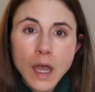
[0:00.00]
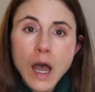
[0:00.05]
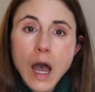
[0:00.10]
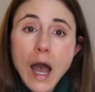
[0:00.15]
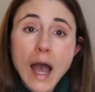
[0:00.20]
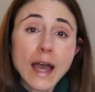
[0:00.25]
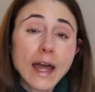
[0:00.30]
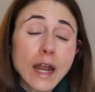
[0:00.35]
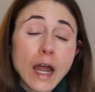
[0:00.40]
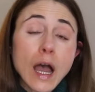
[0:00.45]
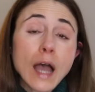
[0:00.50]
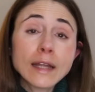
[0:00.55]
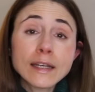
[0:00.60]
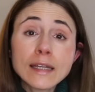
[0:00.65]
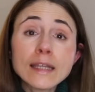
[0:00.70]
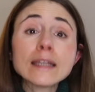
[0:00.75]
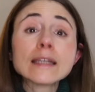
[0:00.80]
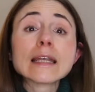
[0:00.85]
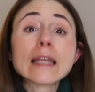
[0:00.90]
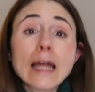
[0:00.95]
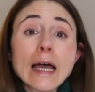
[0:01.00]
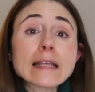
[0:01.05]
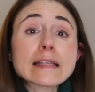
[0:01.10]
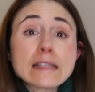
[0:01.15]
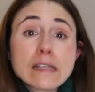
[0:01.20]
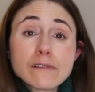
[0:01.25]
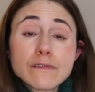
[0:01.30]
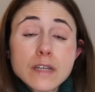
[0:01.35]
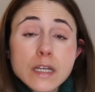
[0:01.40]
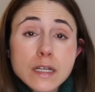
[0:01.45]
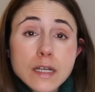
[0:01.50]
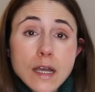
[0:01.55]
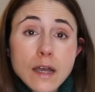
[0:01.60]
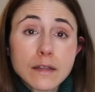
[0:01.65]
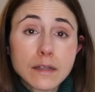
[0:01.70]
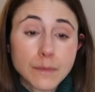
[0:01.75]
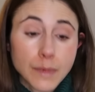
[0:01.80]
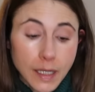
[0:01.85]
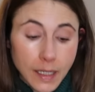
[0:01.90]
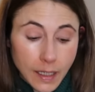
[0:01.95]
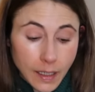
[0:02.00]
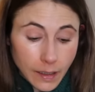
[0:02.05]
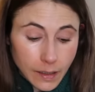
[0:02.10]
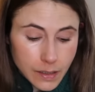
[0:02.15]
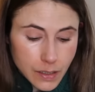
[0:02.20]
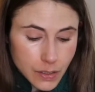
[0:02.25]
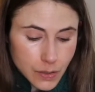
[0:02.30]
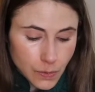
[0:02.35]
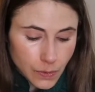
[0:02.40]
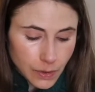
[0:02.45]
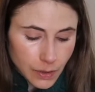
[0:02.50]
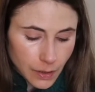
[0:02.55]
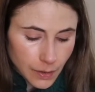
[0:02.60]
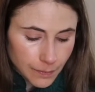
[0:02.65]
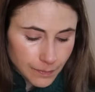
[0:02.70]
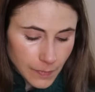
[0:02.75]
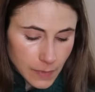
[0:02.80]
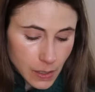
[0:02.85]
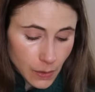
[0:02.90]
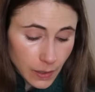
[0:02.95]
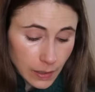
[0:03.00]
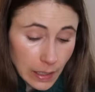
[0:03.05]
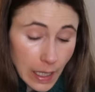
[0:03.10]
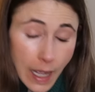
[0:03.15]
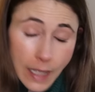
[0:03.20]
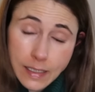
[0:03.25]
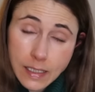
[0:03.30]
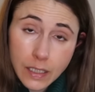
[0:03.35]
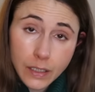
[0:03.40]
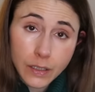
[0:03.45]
I, I need less of it now that my hair is shorter, so it lasts a